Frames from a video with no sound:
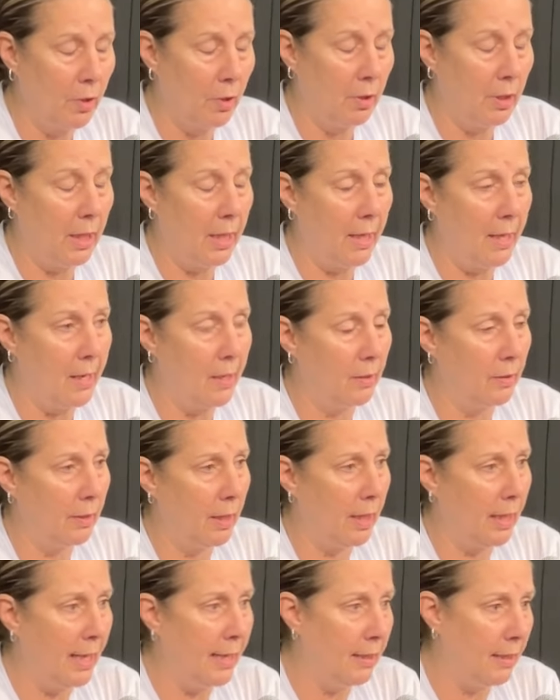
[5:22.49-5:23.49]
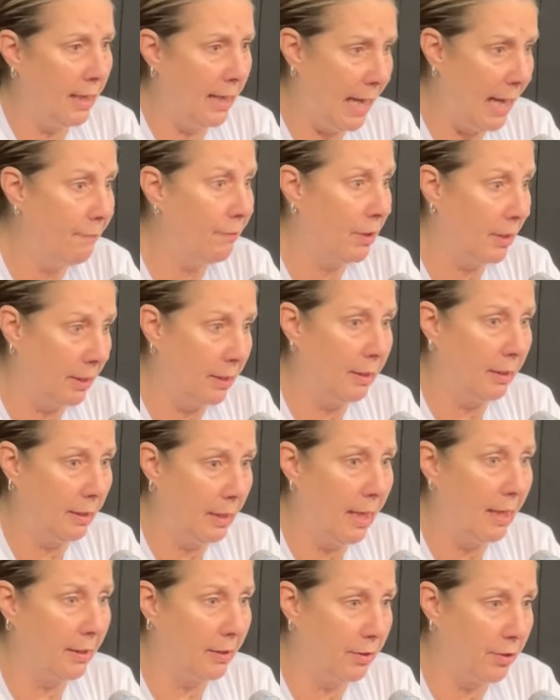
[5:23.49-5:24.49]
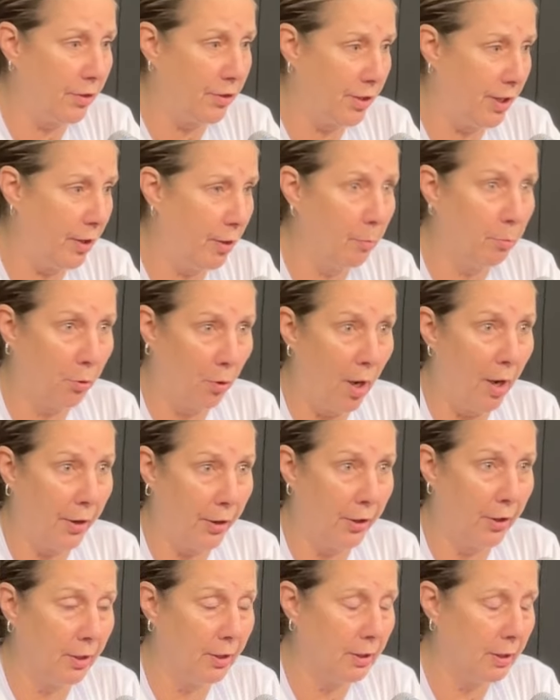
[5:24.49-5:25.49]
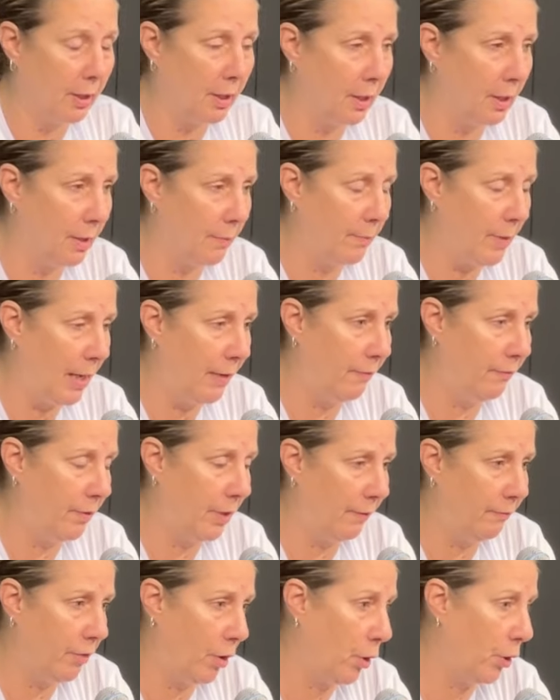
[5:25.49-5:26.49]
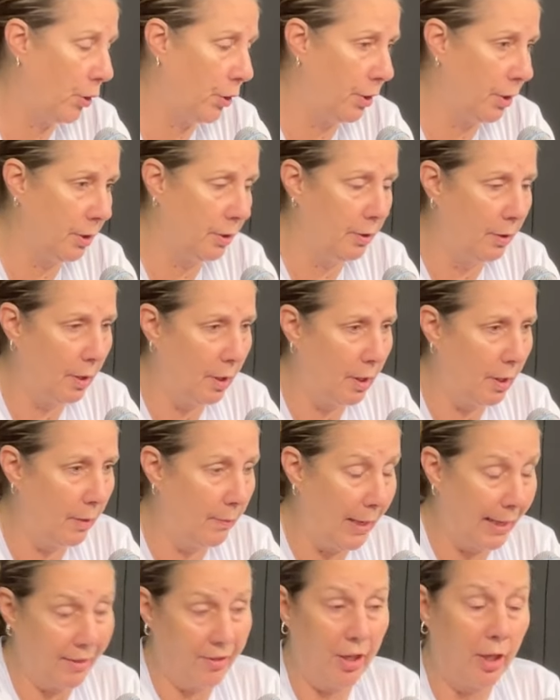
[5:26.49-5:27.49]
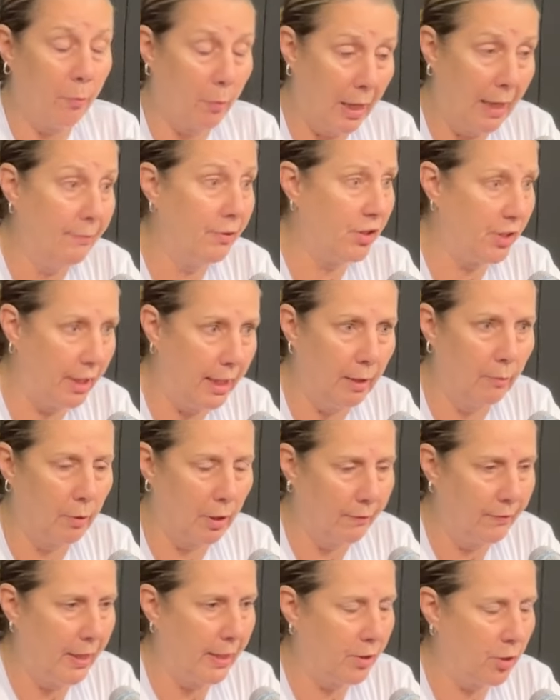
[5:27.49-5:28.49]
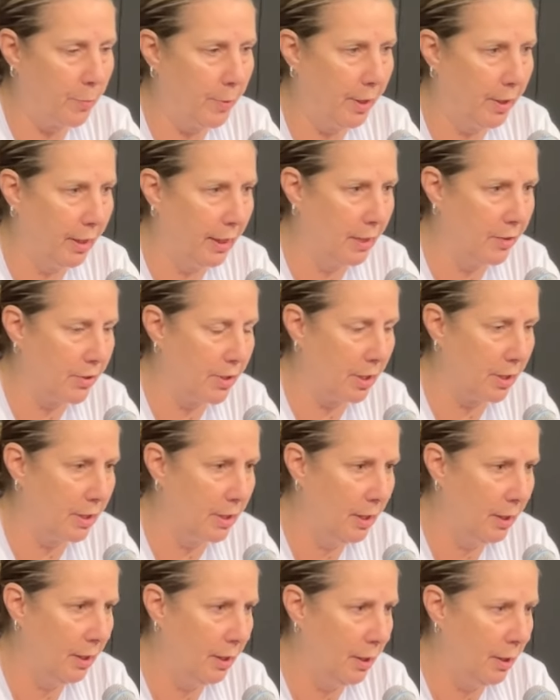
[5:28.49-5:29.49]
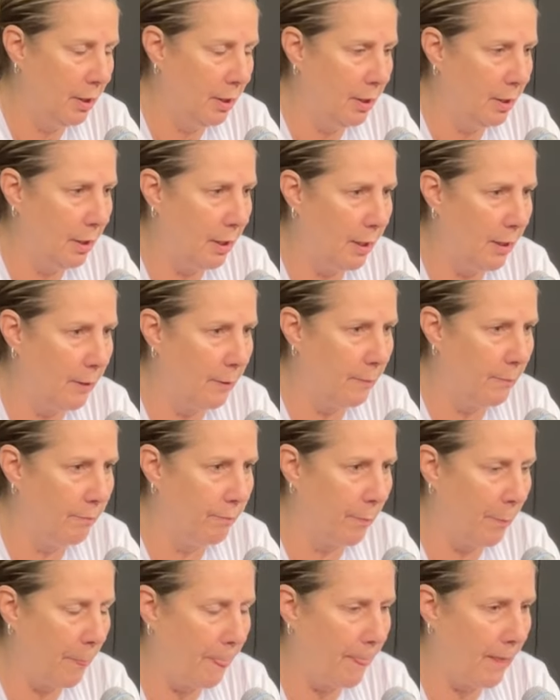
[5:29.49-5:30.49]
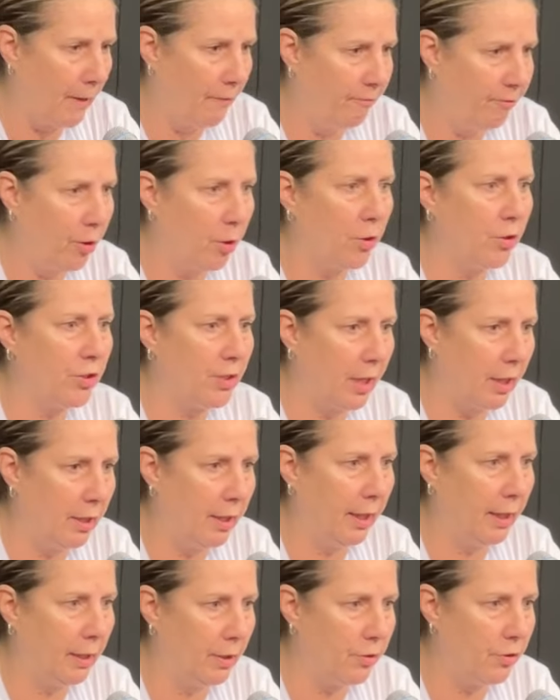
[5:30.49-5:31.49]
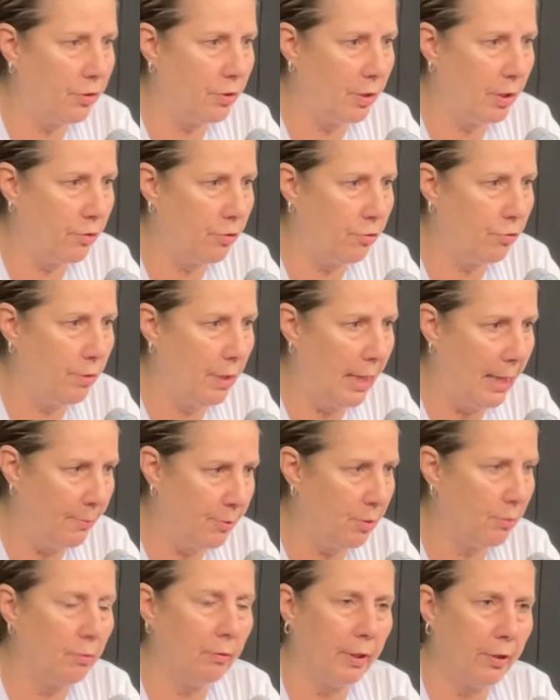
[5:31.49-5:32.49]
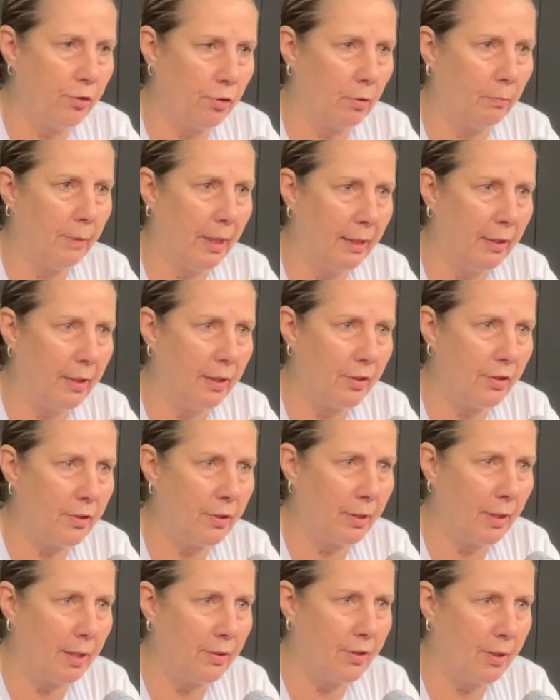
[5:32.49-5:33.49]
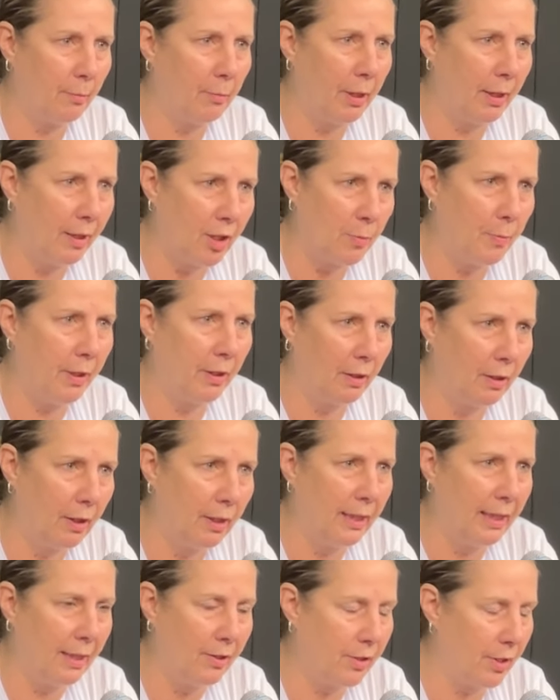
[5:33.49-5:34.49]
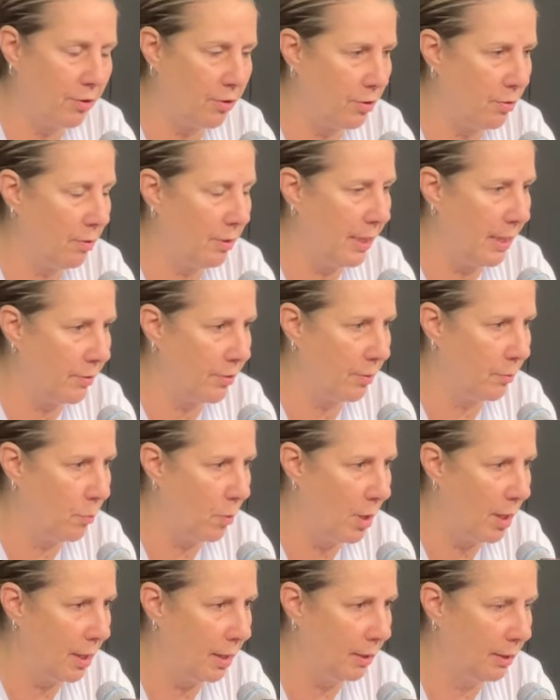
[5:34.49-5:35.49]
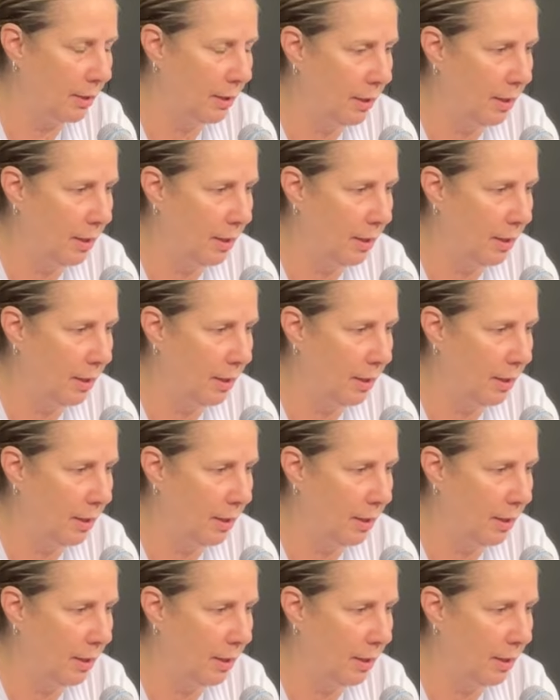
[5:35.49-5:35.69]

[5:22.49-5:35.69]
Yeah, and I haven't gotten to see the broader. I've heard. I can tell you what I've seen and what I've experienced. And first, I think it's absolutely tremendous as someone that's been in the league since 2001,